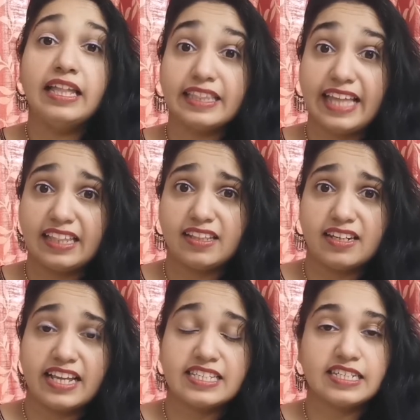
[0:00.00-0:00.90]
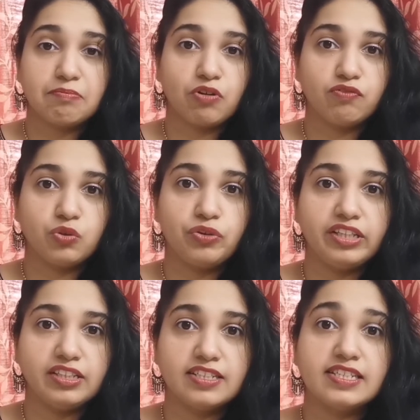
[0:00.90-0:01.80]
Then the next step of
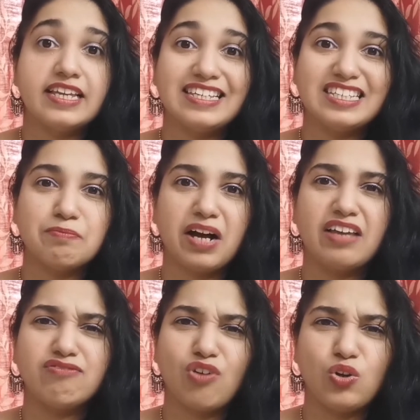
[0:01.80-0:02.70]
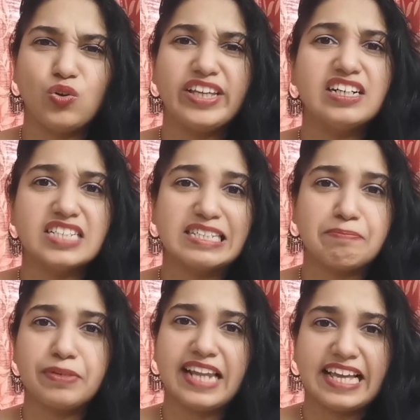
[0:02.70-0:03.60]
doing this is by following a
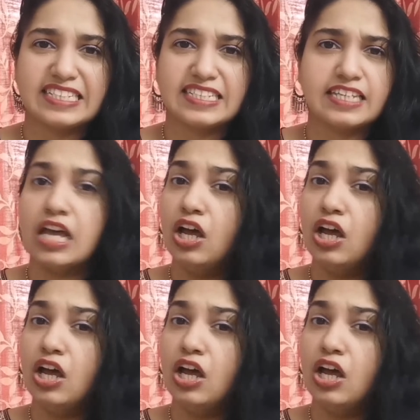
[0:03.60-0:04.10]
simple exercise.